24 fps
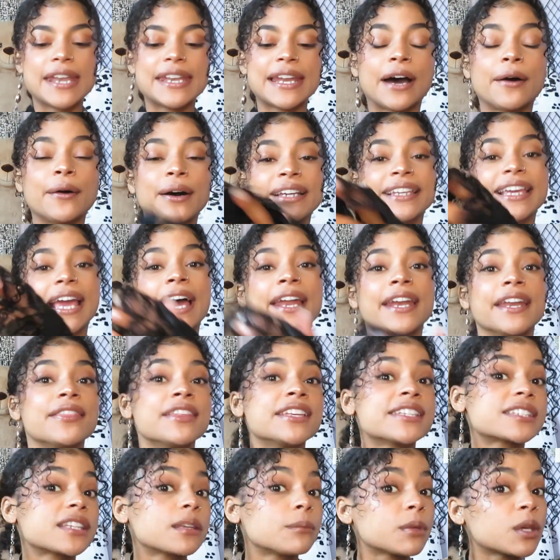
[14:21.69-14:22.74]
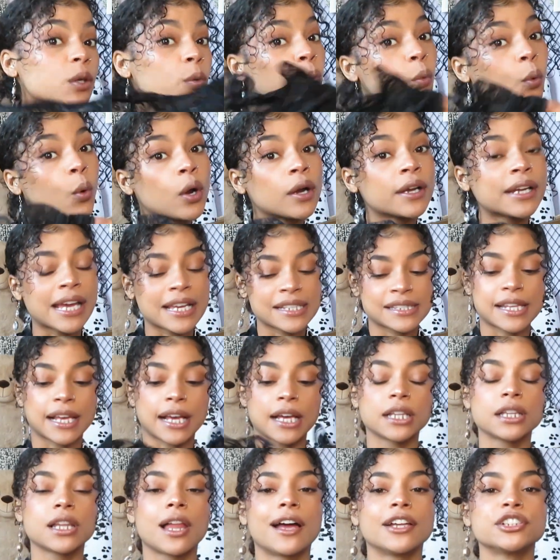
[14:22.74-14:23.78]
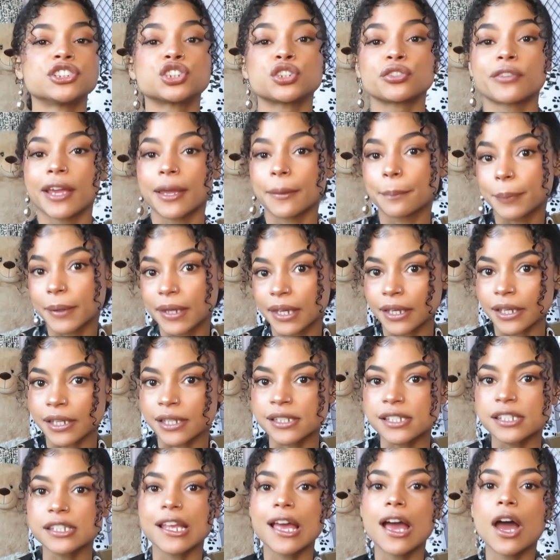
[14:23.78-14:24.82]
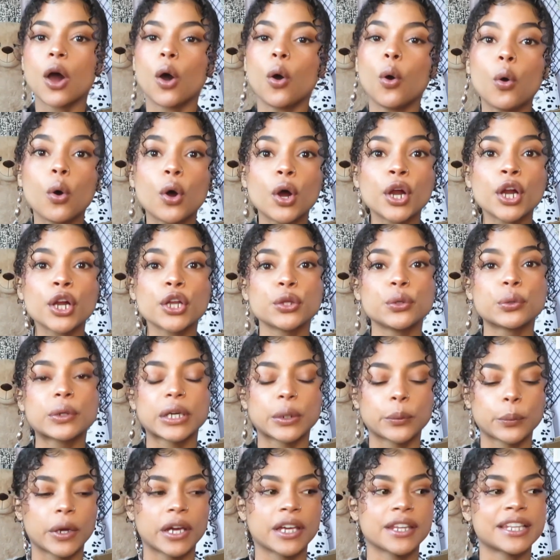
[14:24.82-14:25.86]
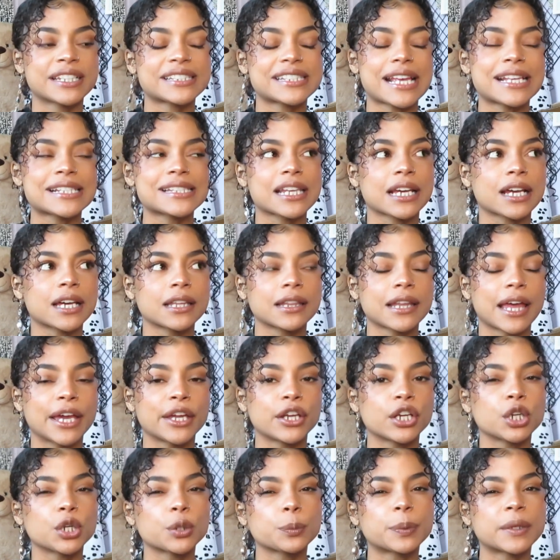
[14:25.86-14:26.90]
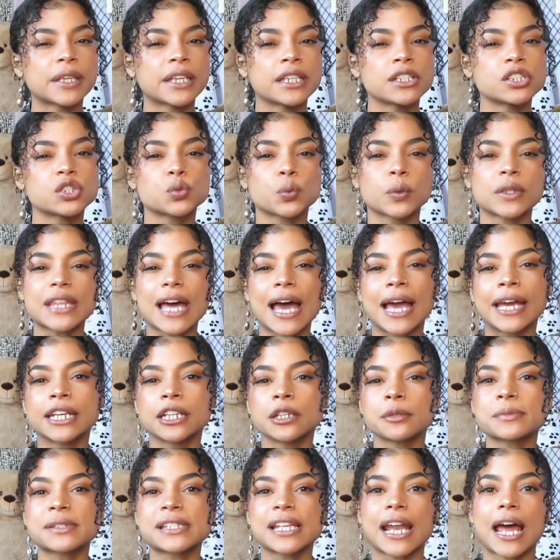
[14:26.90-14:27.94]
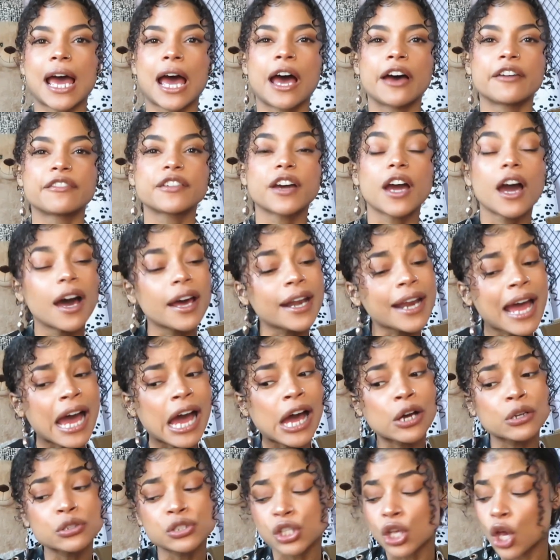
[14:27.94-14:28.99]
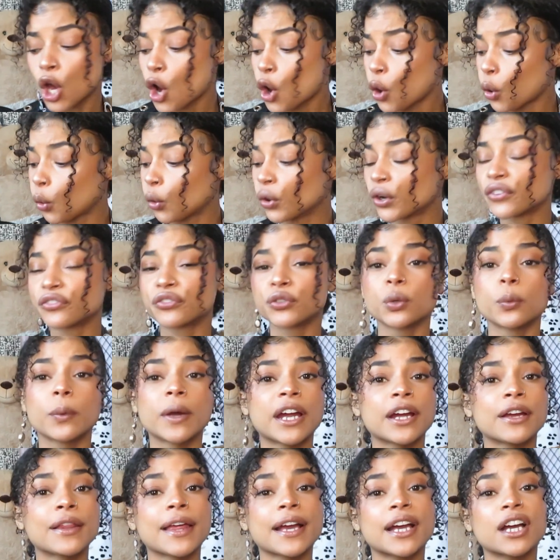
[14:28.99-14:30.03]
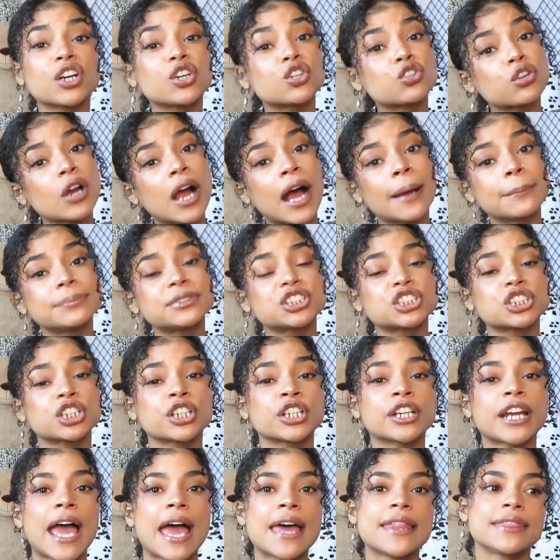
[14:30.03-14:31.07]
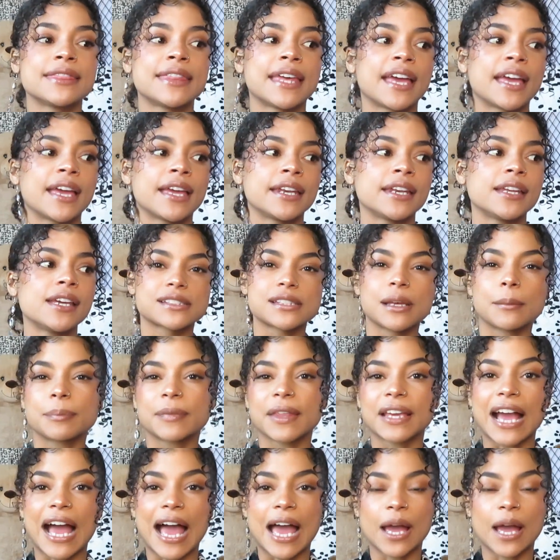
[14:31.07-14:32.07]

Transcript: Now again, this can be worn as like a lingerie piece or you can wear this as like a layering piece with items that have cutouts or if you wear like a crop shirt and then something